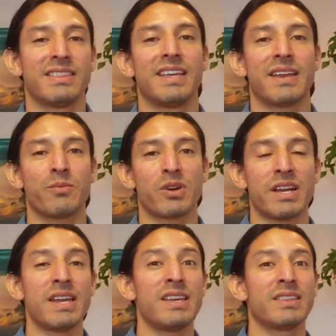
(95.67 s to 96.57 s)
then we're
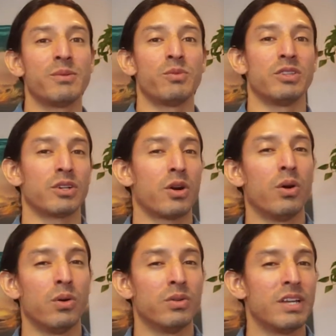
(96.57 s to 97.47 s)
hitting them with the
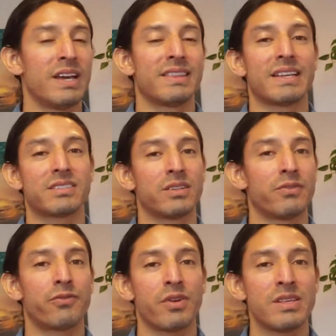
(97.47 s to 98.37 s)
cold. That's
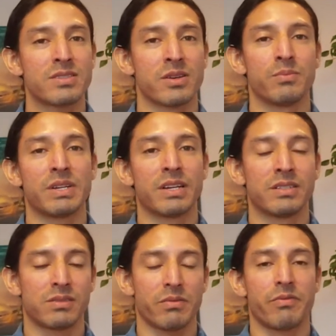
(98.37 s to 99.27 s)
gonna freeze them
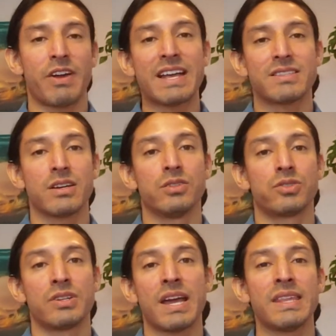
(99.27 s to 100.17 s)
because fat cells
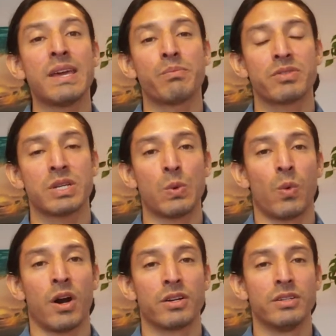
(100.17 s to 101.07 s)
are ninety-eight percent
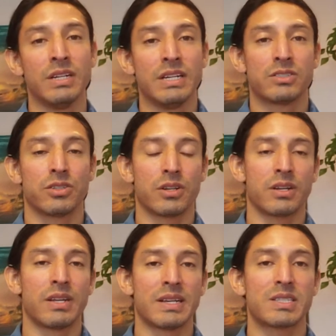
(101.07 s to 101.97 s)
water, so they're
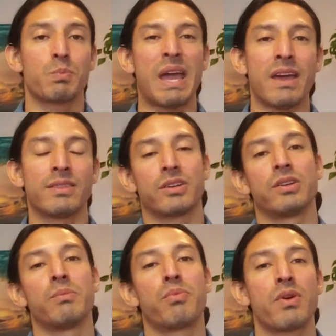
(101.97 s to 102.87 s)
gonna expand, they're
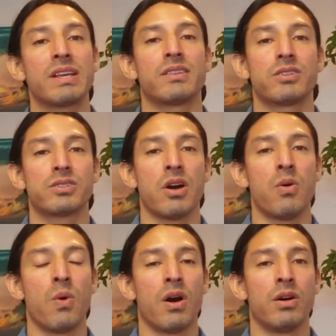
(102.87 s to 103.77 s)
gonna break their
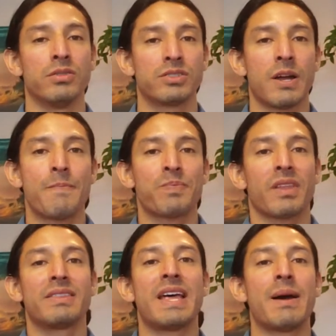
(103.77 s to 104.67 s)
cell walls.
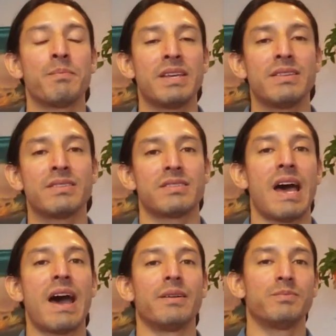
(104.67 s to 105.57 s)
That means
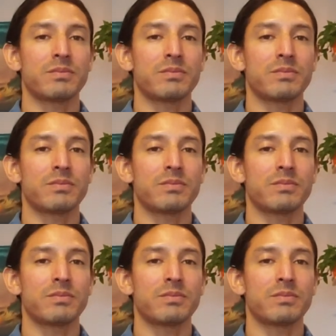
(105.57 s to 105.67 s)
that